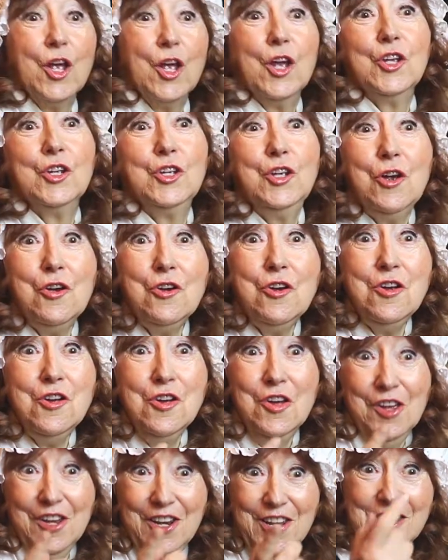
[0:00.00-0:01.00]

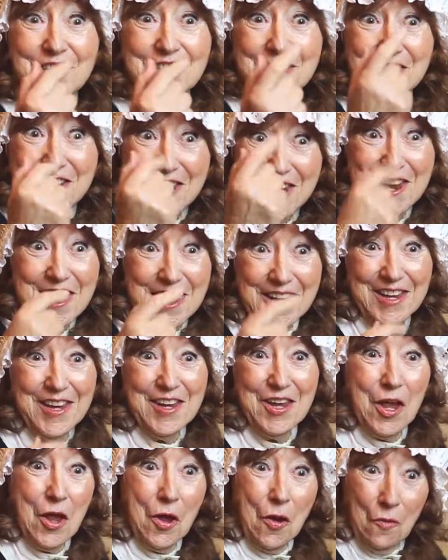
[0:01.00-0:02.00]
Yeah, Lizzie,
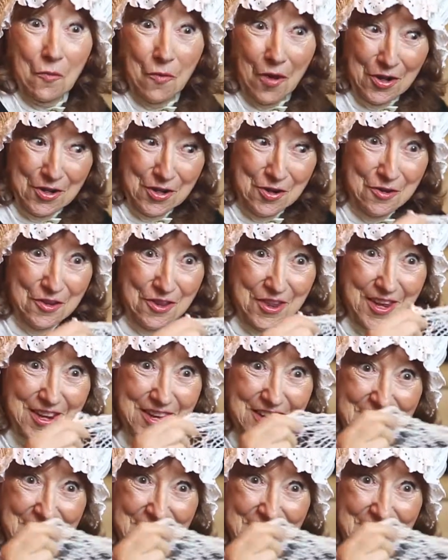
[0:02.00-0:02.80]
what do you think